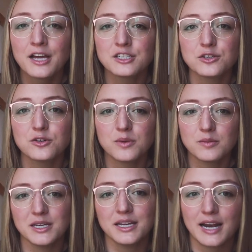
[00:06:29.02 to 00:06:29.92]
to
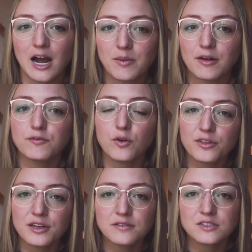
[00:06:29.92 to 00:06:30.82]
maybe get out my full
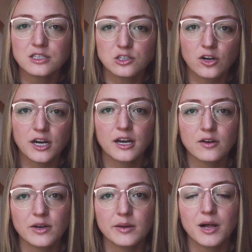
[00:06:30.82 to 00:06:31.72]
thing of sunscreen
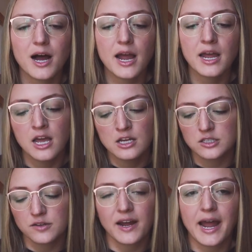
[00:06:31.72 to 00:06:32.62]
and reapply.
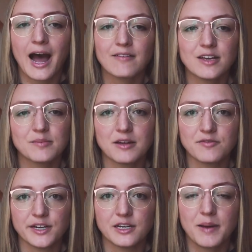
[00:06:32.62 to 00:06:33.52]
So if I have it in my
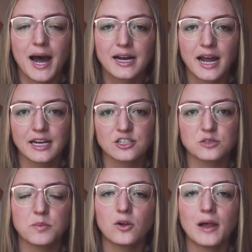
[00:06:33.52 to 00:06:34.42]
fanny pack, I can
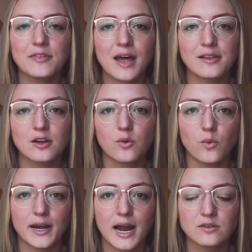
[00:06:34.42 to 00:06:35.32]
just pull out that little
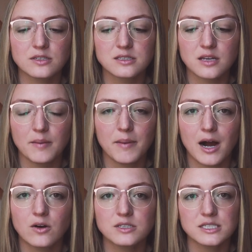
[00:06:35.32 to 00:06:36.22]
1-ounce
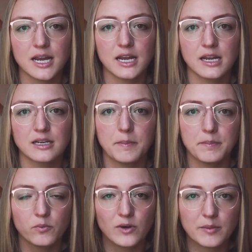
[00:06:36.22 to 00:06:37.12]
amount and
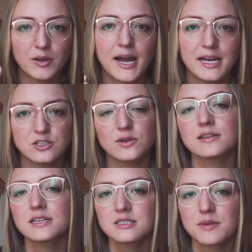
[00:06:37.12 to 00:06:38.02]
reapply it to at
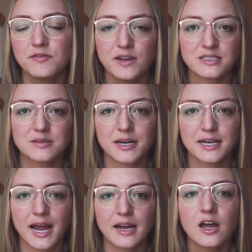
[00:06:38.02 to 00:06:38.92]
least my face and my
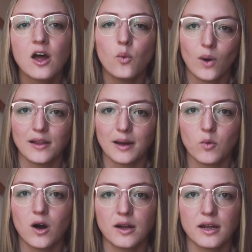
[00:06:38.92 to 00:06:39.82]
neck while I'm
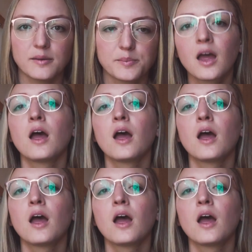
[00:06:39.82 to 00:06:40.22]
walking.